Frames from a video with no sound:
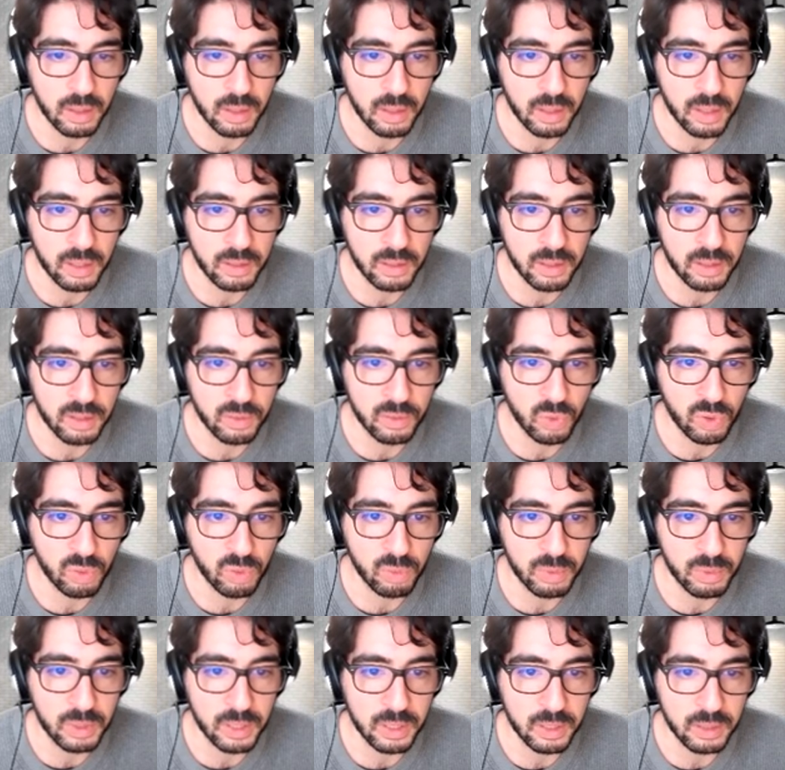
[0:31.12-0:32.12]
And then we will
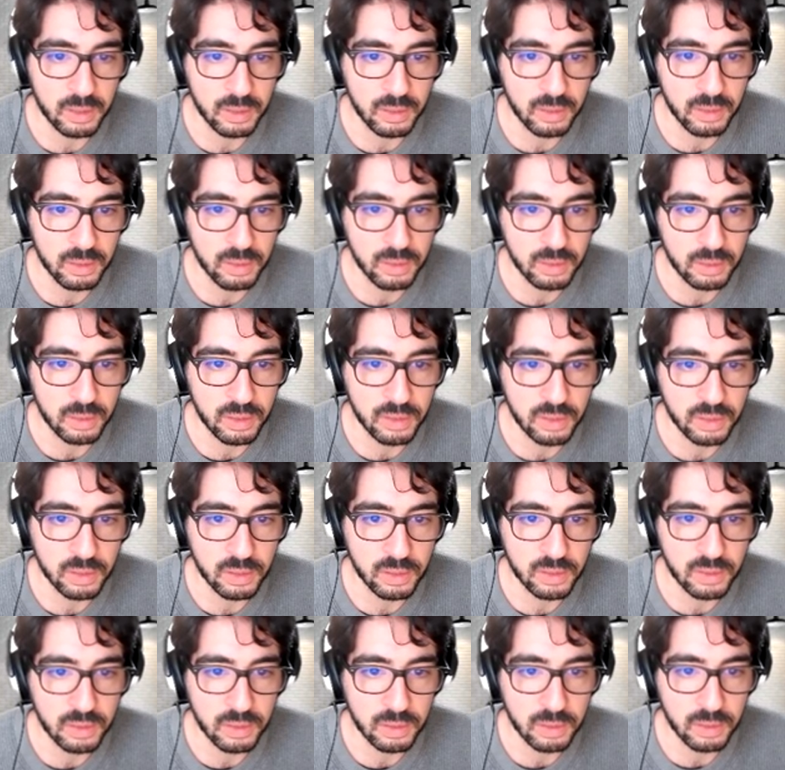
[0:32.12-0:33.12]
be
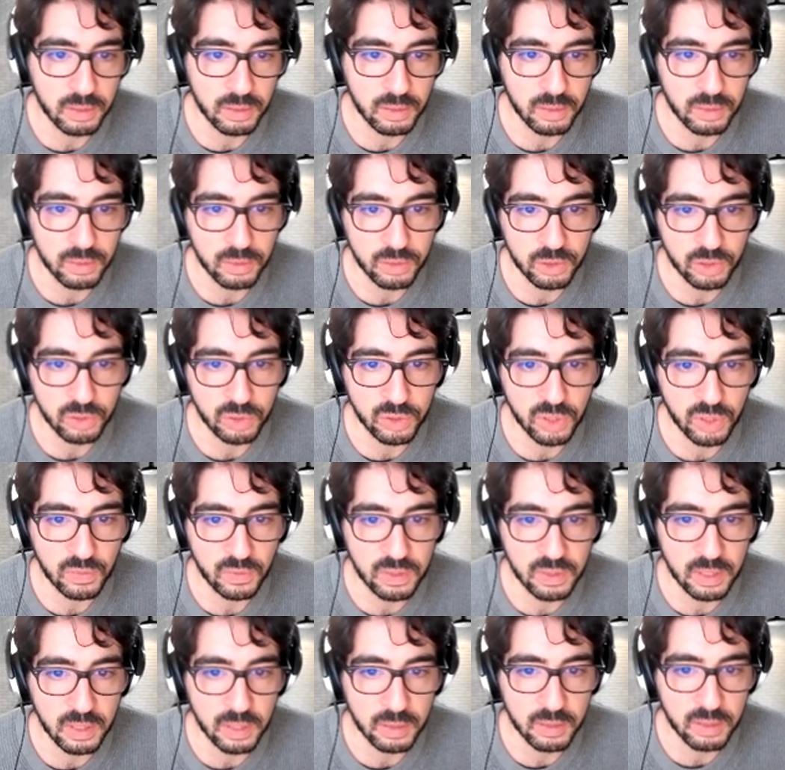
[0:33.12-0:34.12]
discussing generative
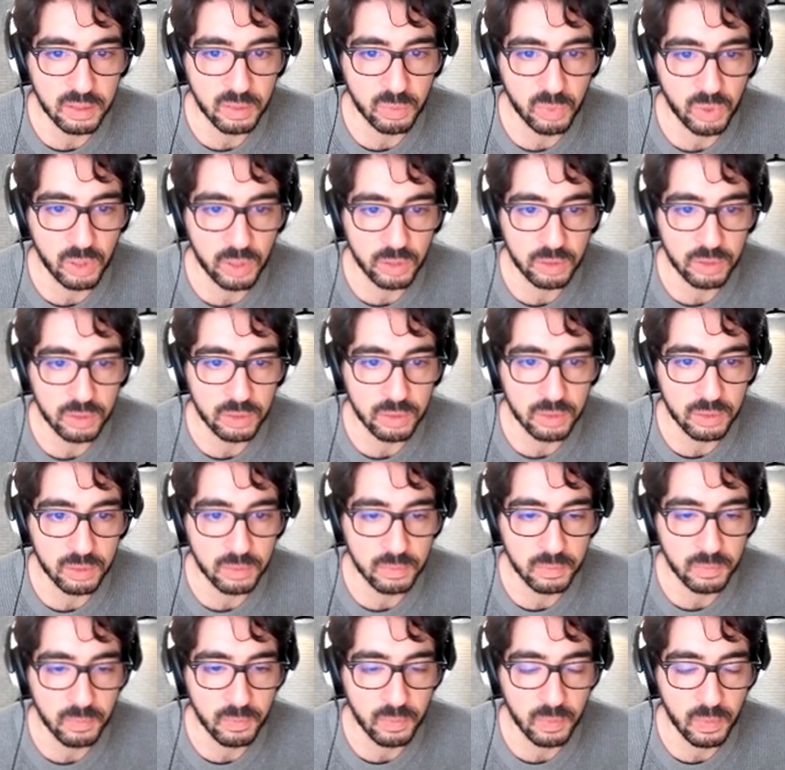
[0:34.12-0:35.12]
design simulations,
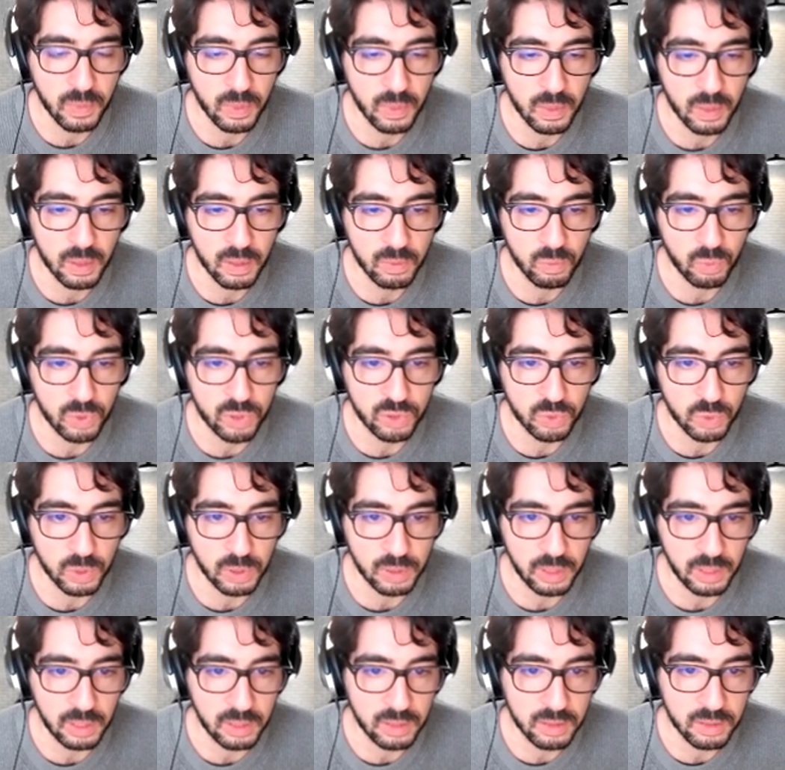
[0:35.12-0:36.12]
which will
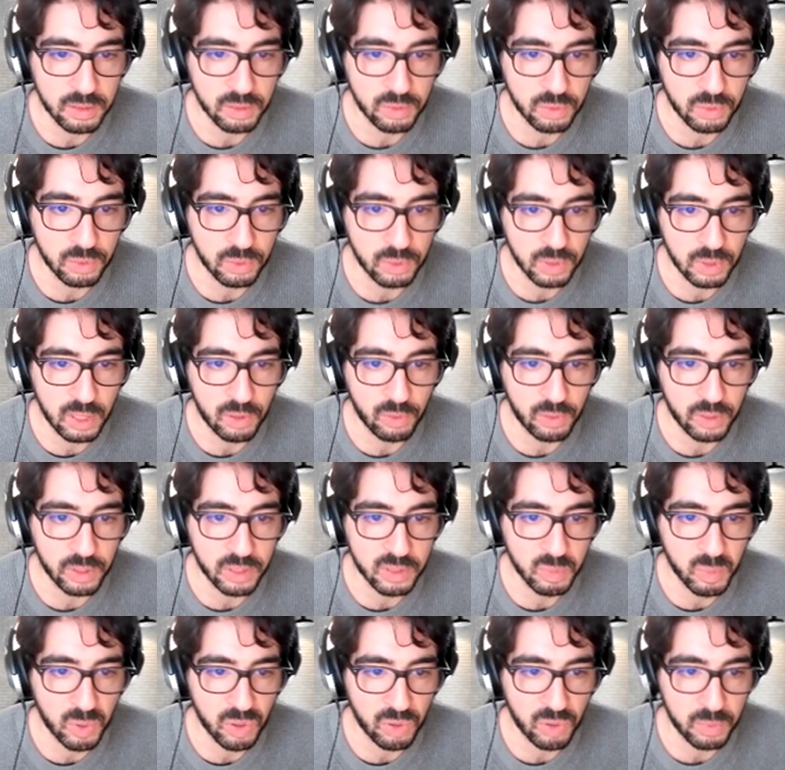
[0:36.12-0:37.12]
lead us to our
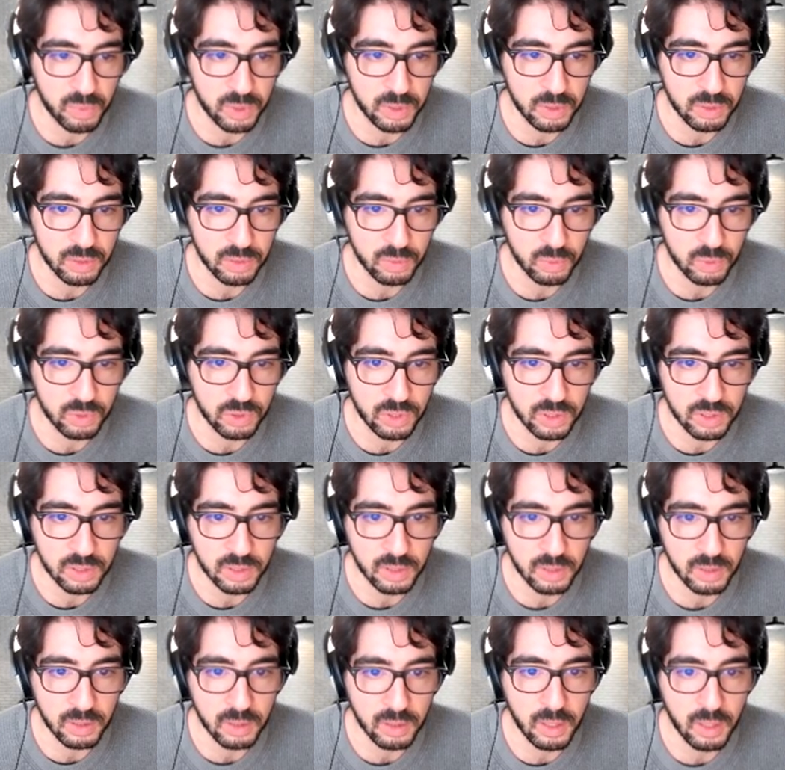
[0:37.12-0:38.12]
experiment, which is
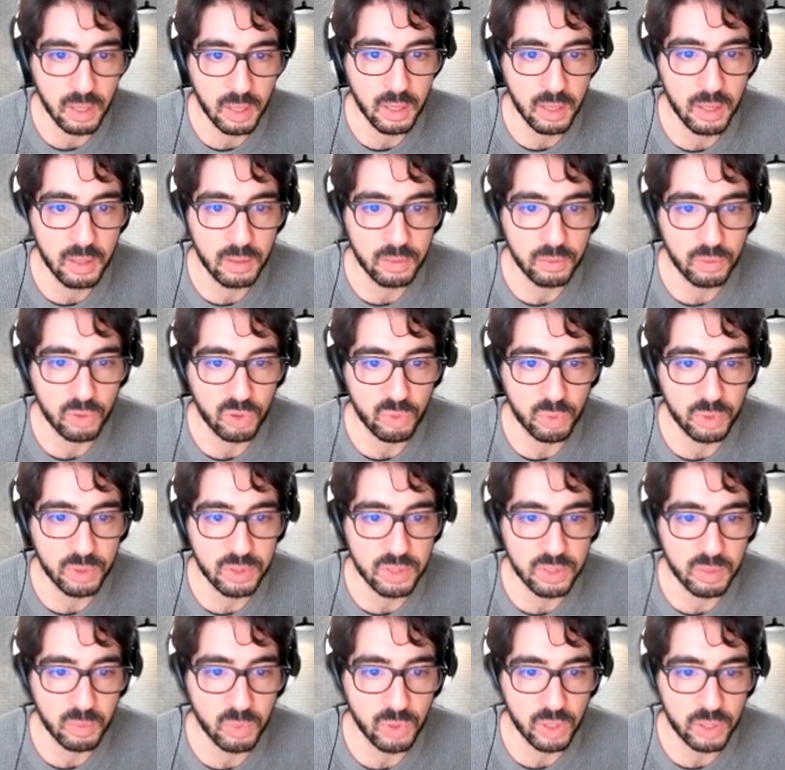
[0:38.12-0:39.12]
an urban
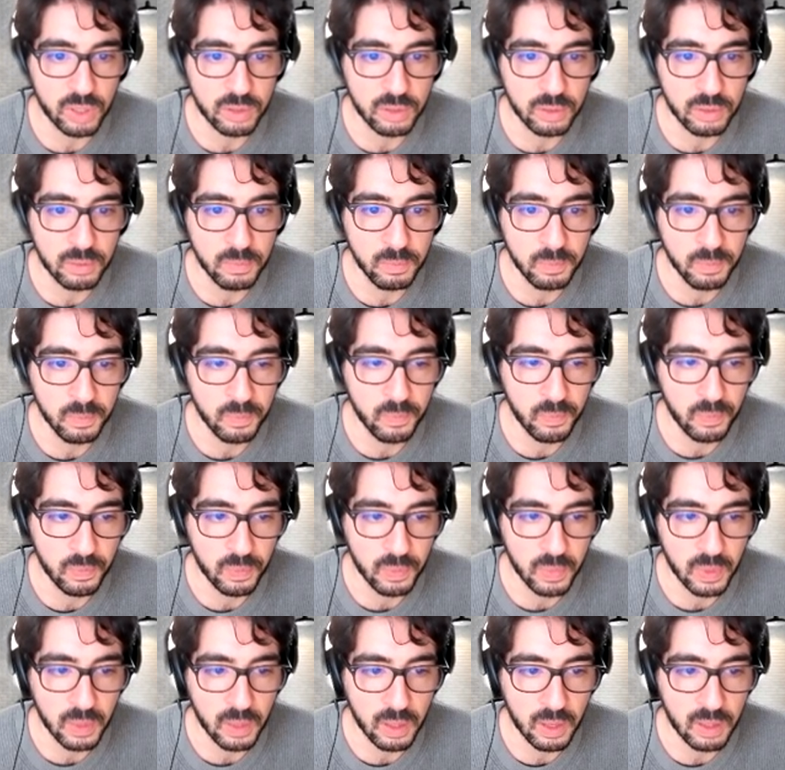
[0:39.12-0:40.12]
simulation.
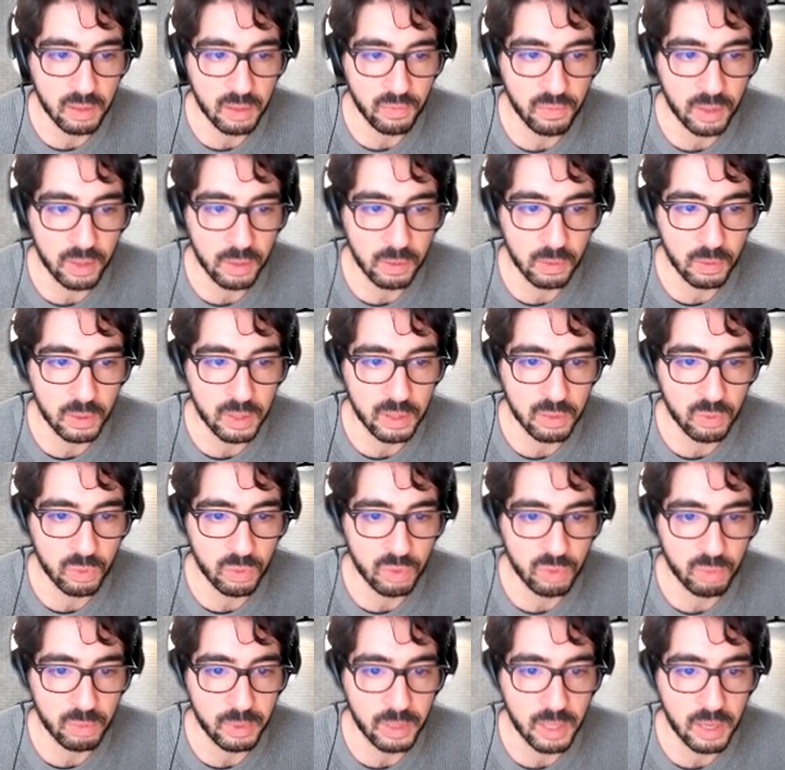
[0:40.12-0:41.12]
And finally, we
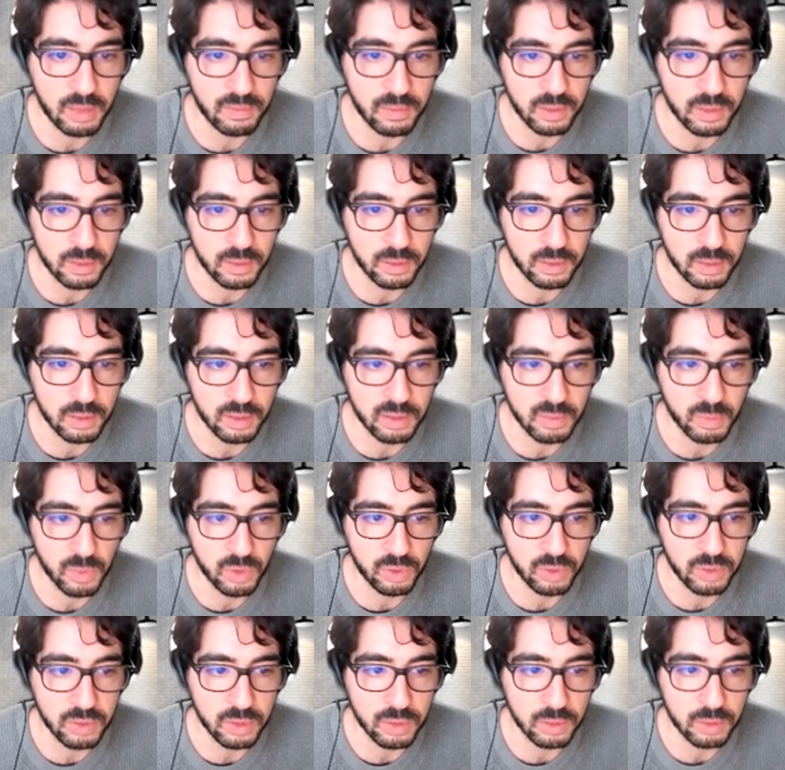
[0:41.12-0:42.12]
will be having a small
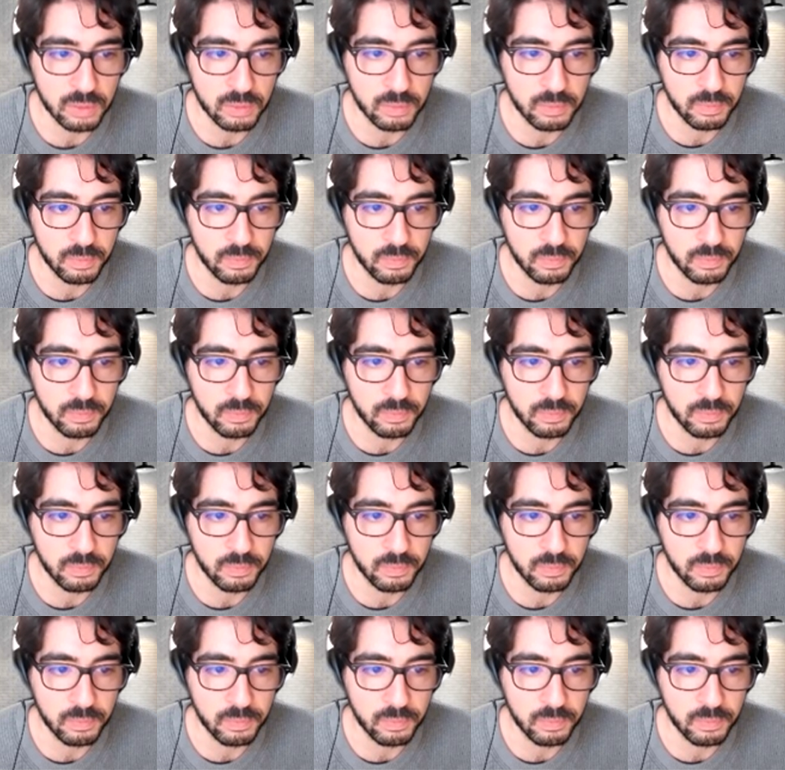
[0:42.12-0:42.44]
discussion.